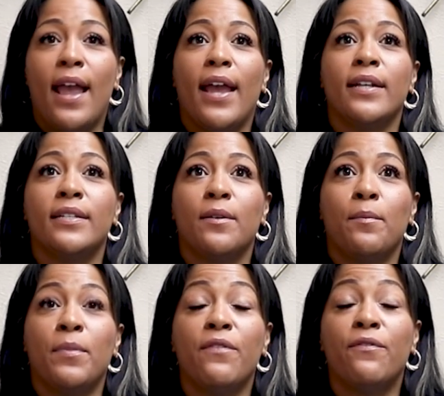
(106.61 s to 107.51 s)
And
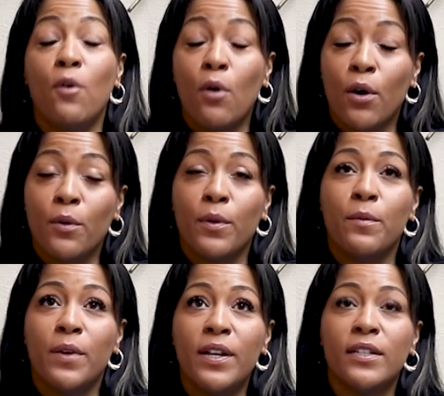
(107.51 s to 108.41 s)
before
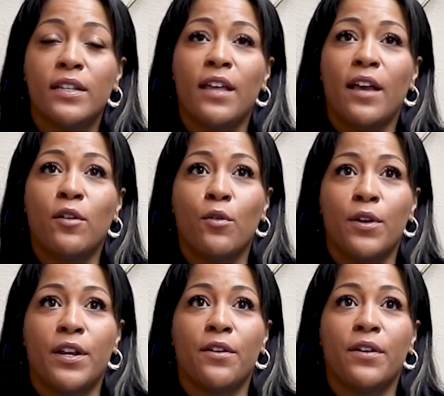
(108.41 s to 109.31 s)
we went into that
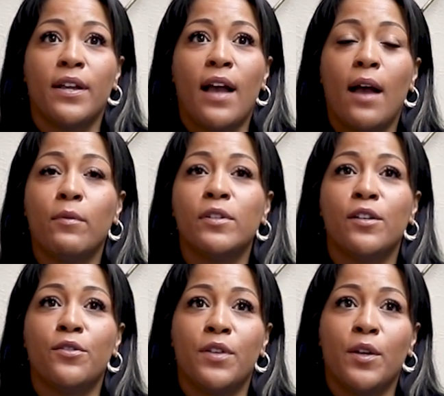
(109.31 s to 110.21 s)
court hearing, I was
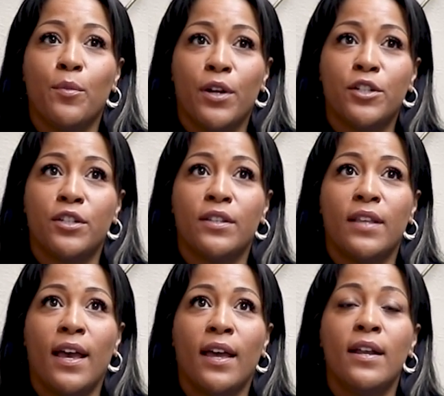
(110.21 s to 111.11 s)
under the impression
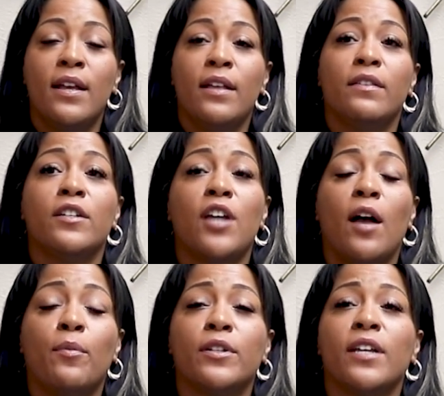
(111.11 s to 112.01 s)
that the
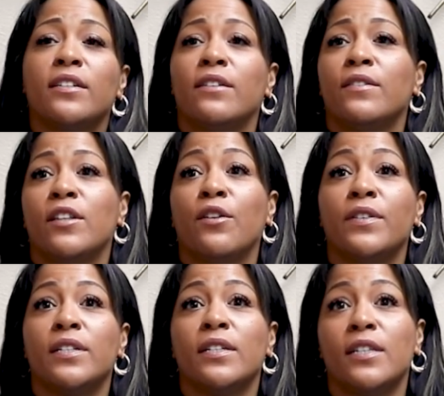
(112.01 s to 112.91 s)
Child Protective
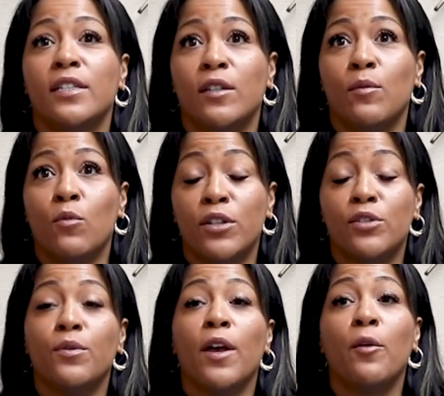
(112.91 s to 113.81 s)
Services system
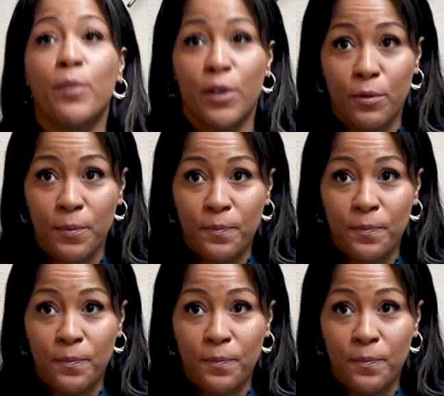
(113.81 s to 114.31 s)
was to help you.